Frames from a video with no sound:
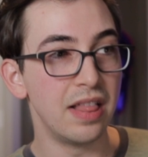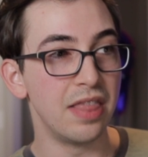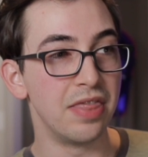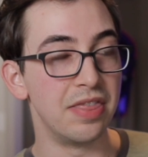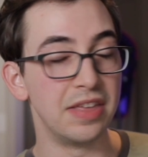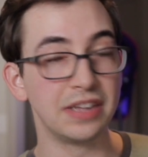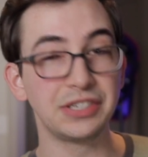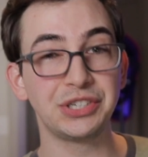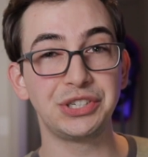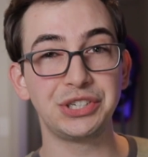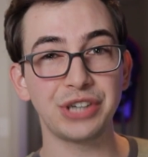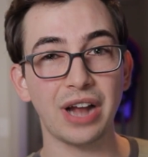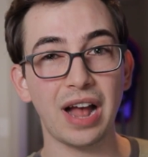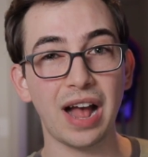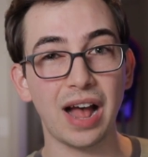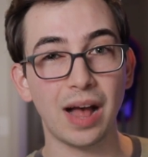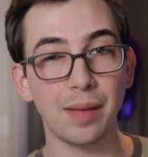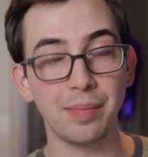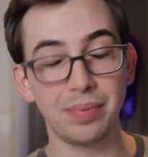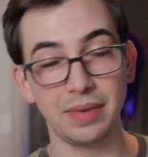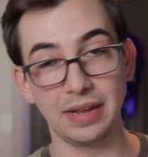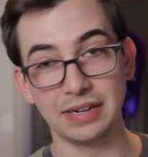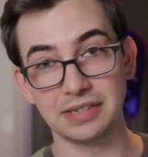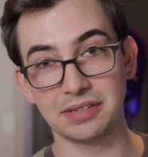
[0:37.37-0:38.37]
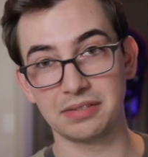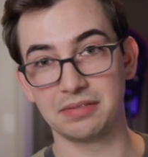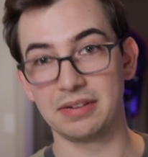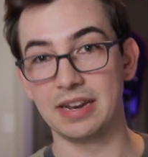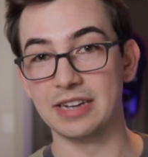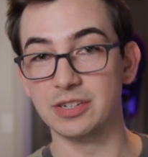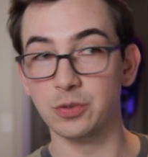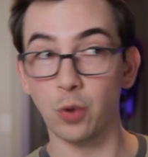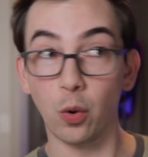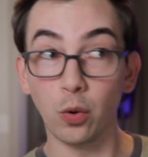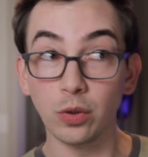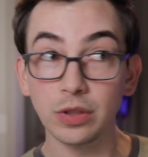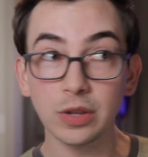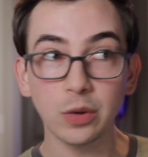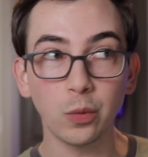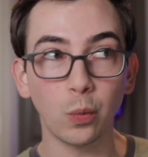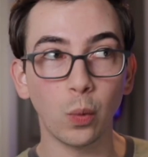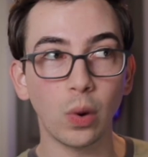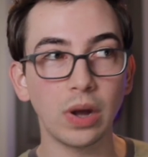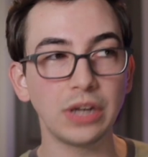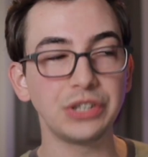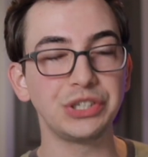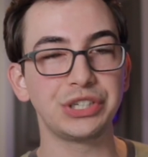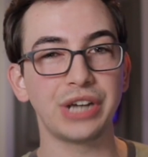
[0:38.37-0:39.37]
this job, it's, it's only
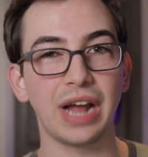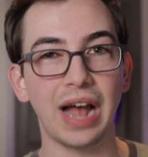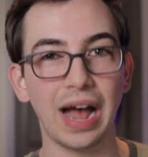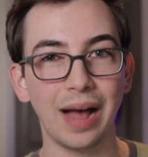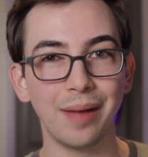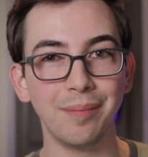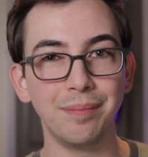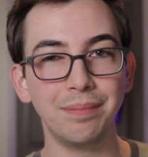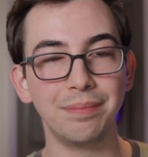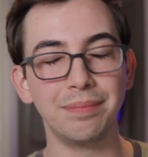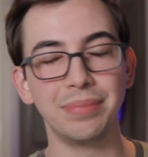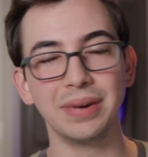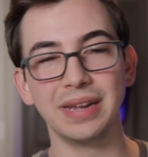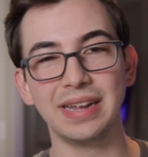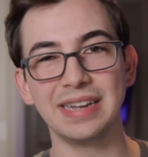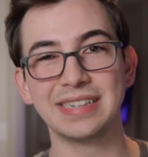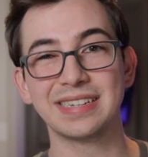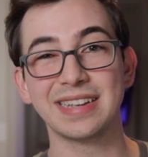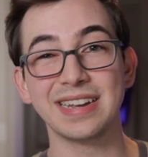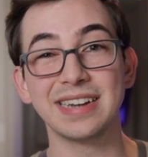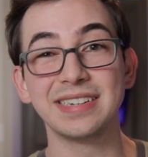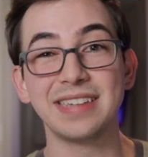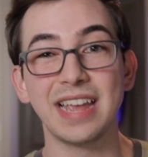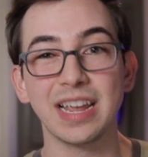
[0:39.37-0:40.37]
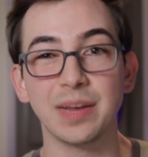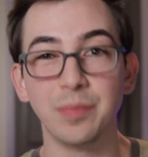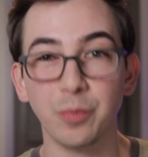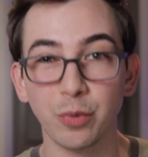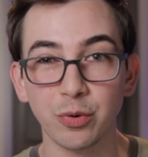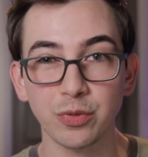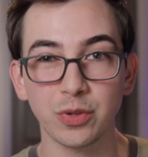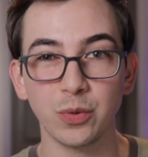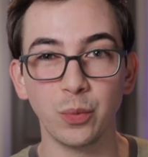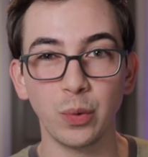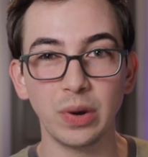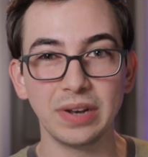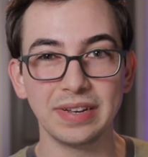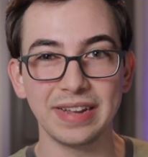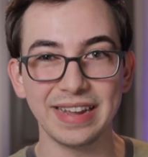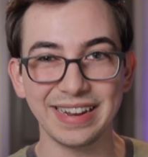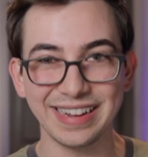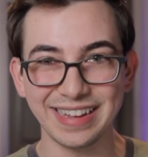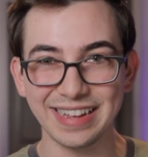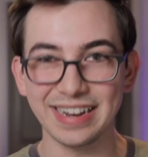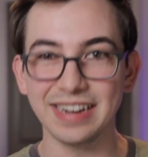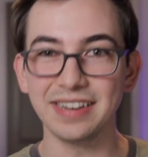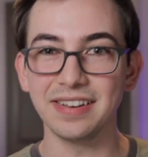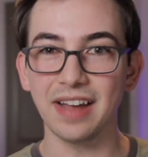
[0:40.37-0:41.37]
one job, but it's gonna take more than one day to
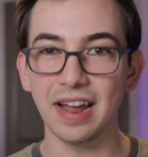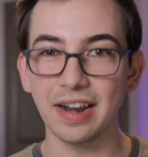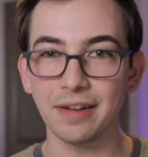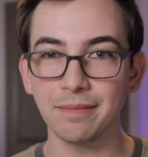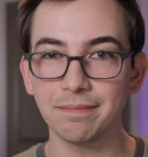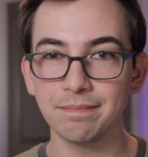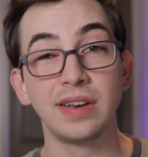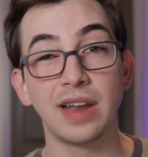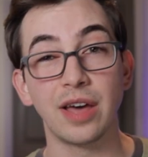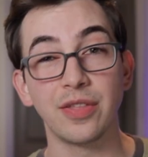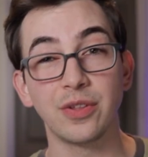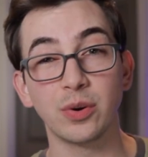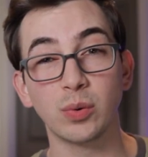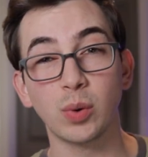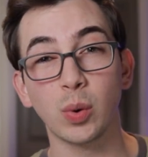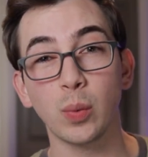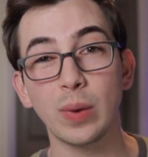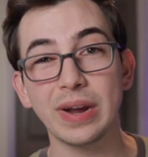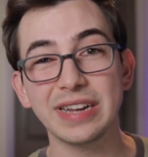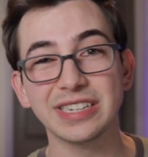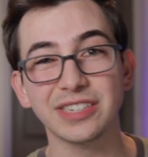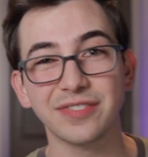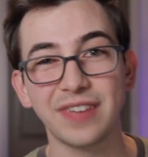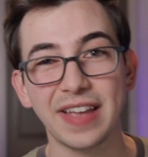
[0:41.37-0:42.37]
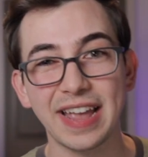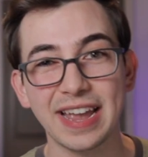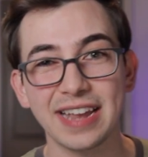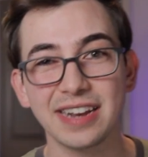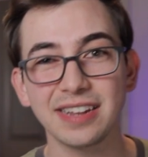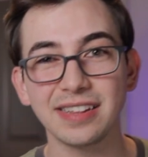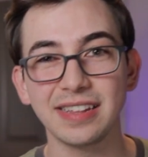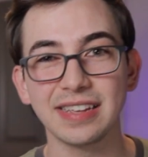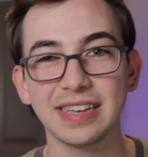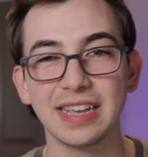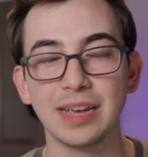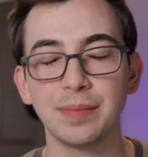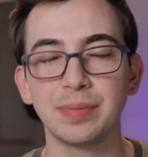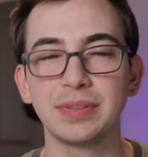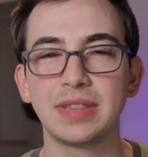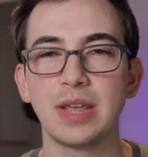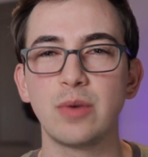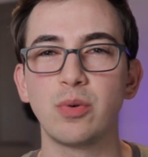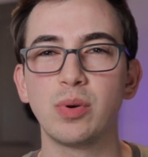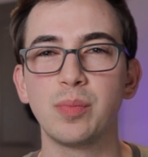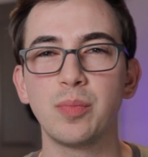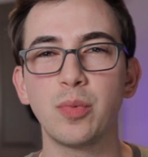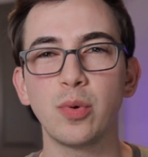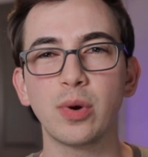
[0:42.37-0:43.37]
get it done. Now there were ways of handling it, but they
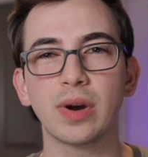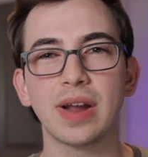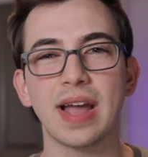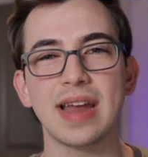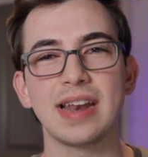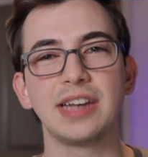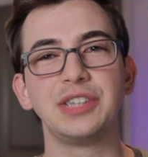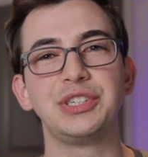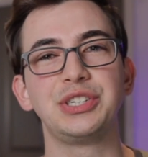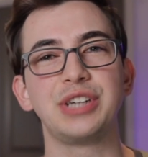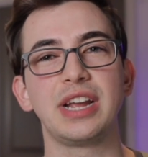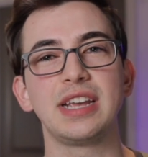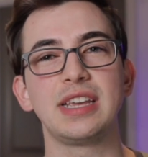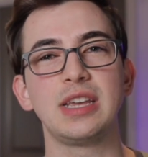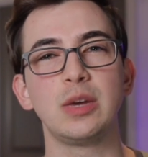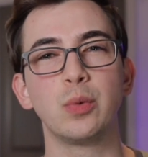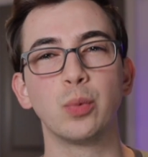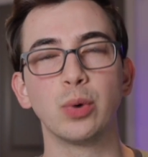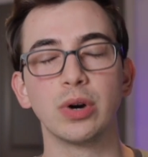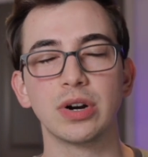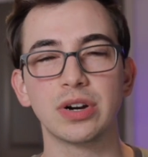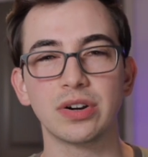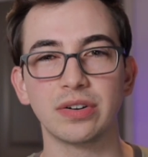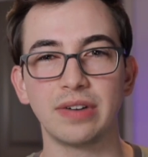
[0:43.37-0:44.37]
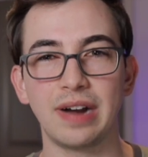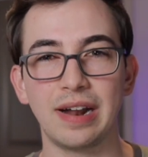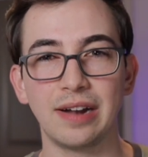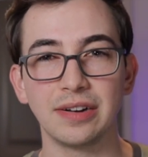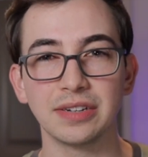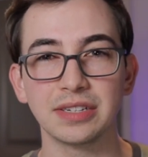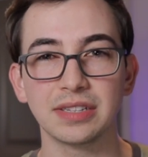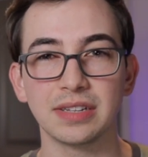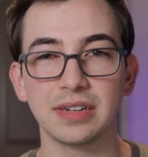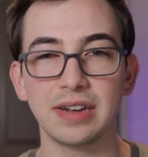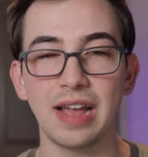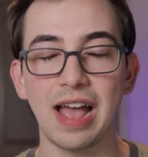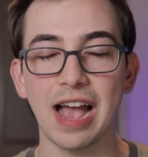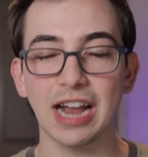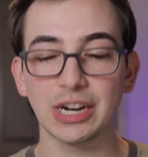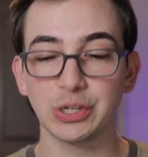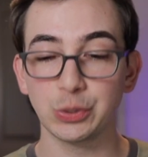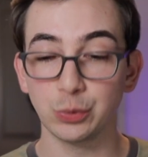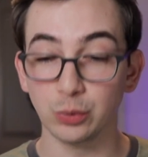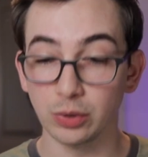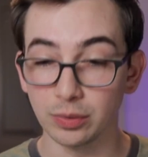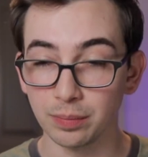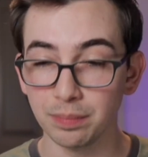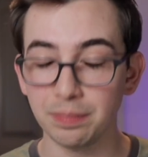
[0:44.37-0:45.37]
were more kind of janky workarounds than
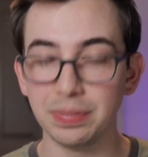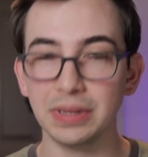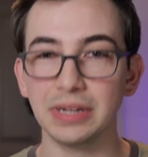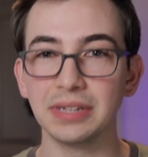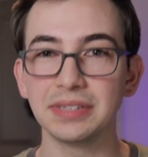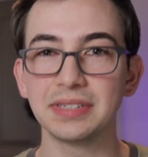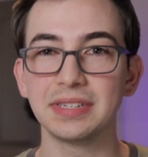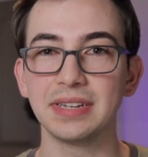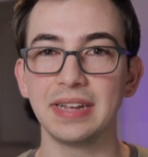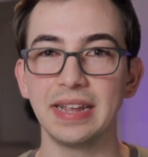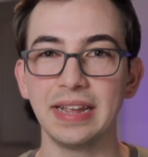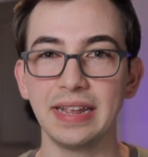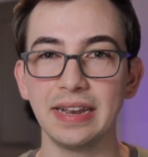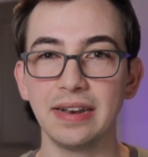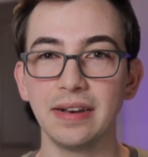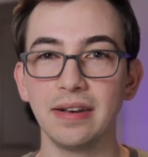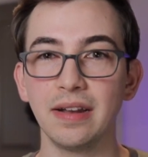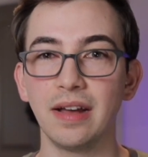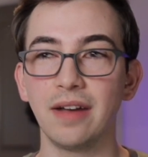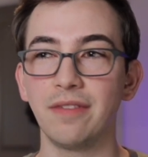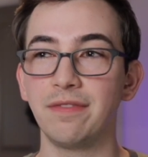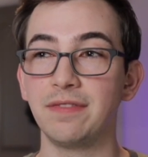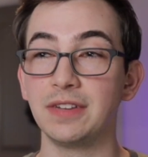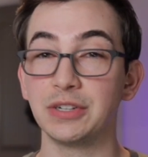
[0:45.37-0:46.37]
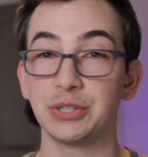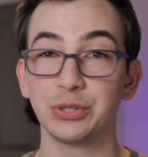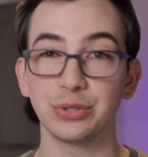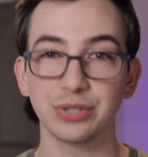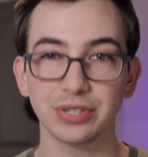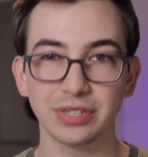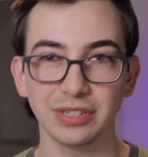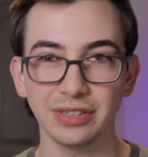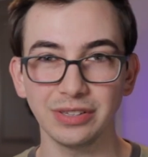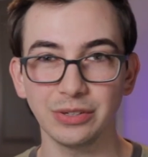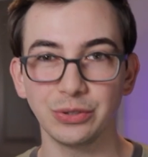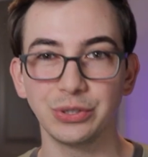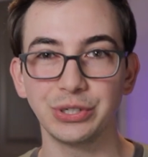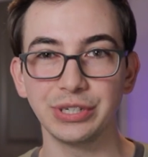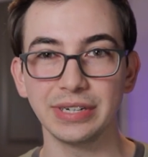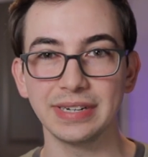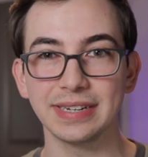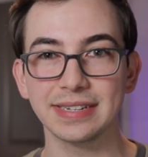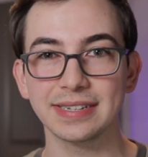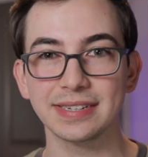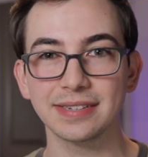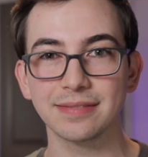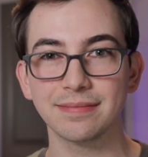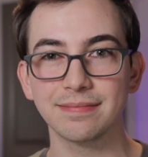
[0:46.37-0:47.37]
actual built-in official
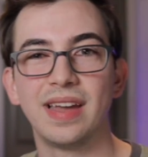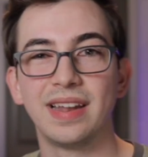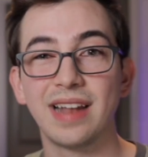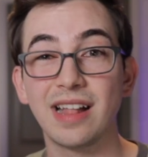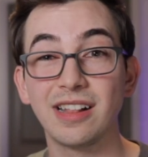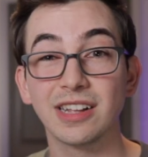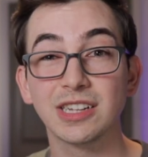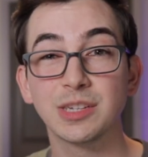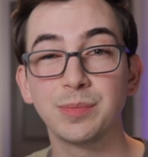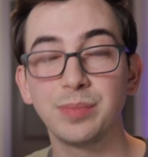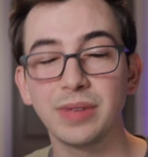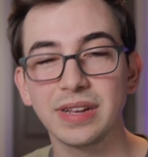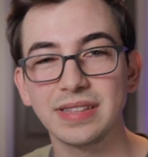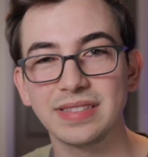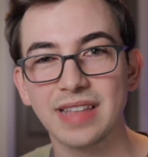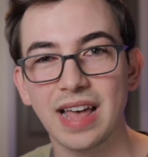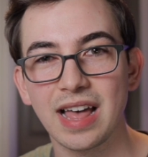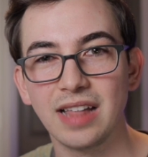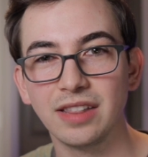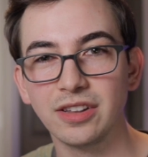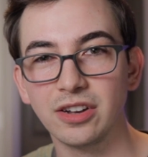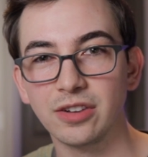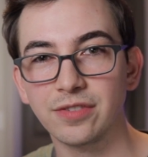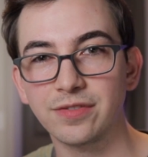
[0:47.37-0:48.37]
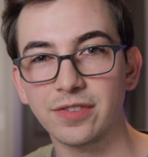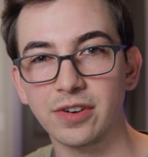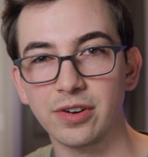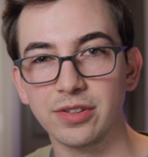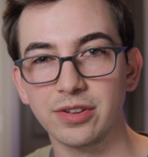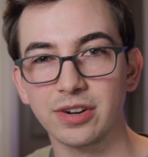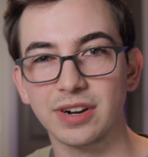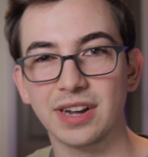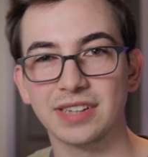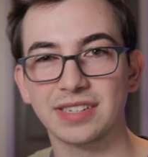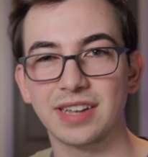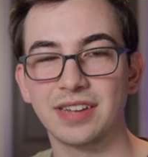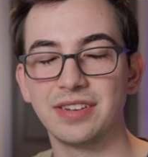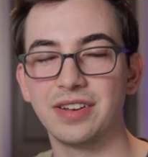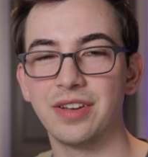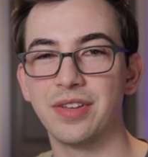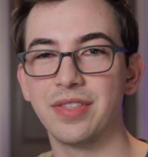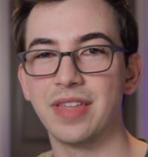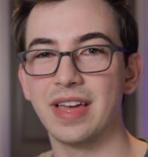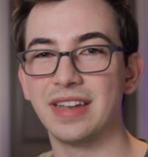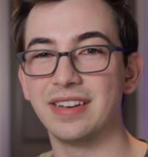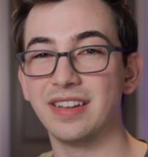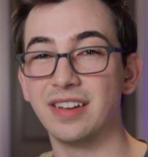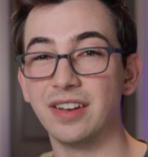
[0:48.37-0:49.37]
solutions. And I'll explain that a little further because I know
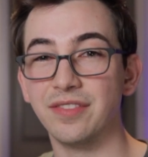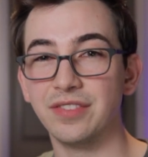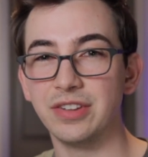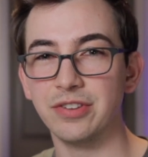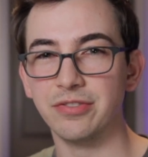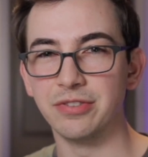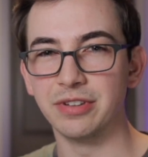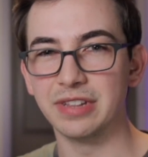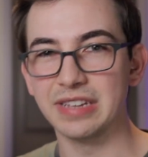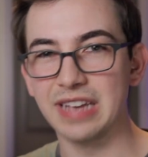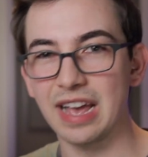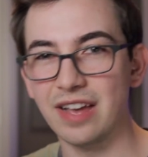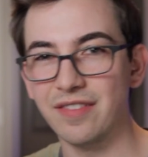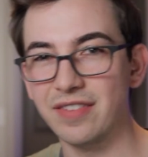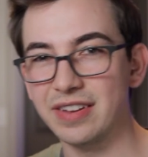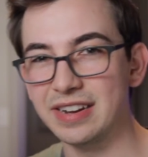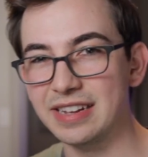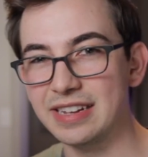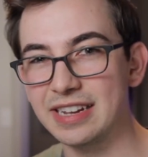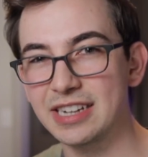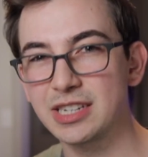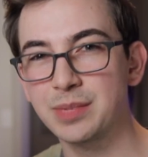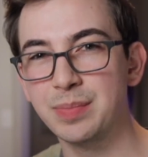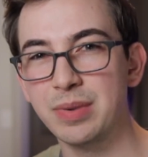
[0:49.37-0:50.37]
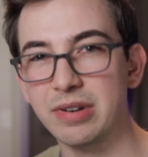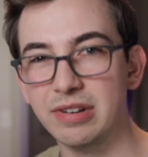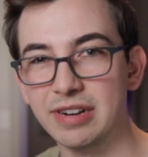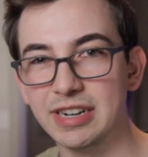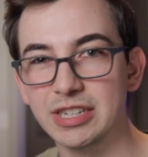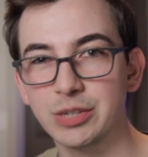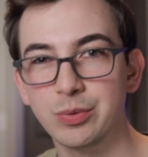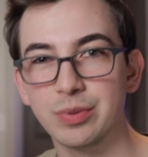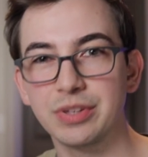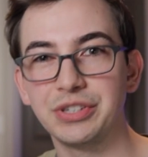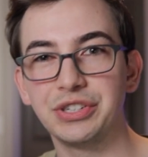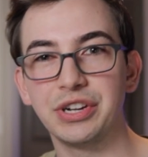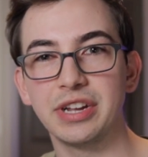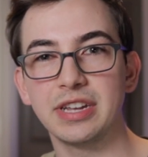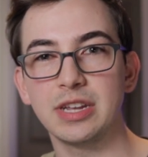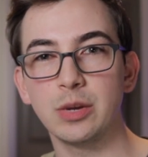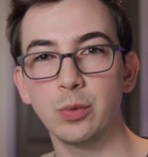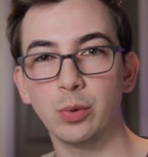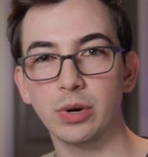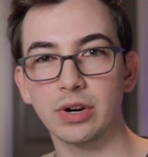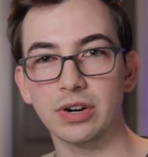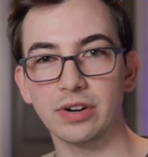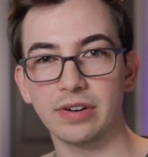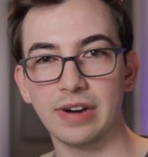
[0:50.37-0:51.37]
that none of you really have any experience with janky
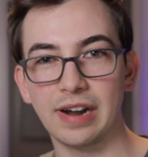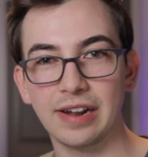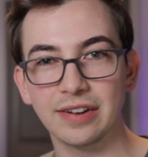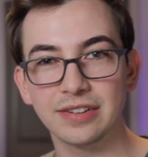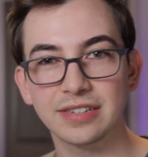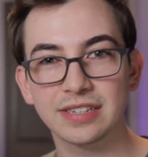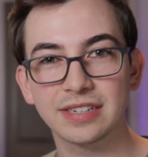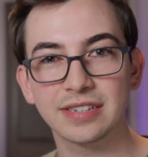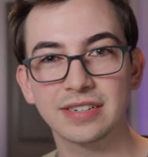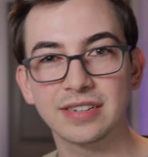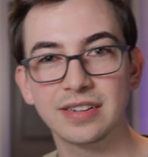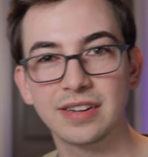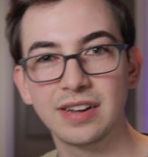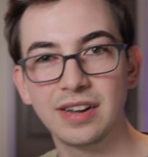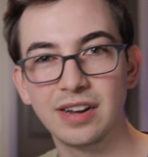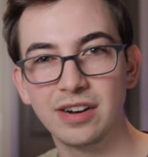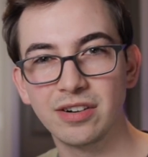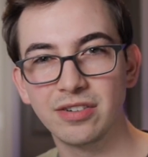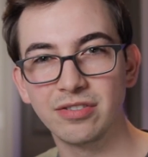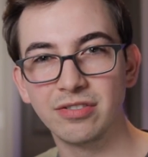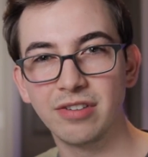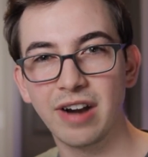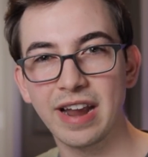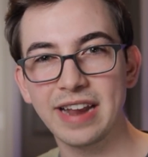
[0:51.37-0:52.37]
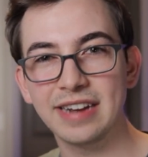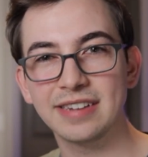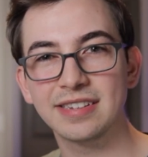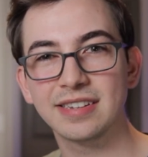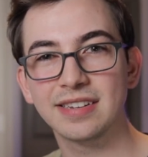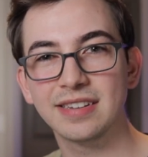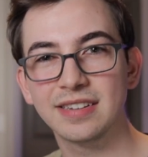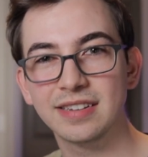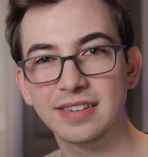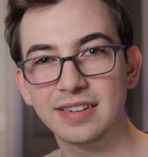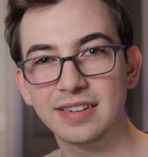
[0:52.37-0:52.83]
workarounds, right?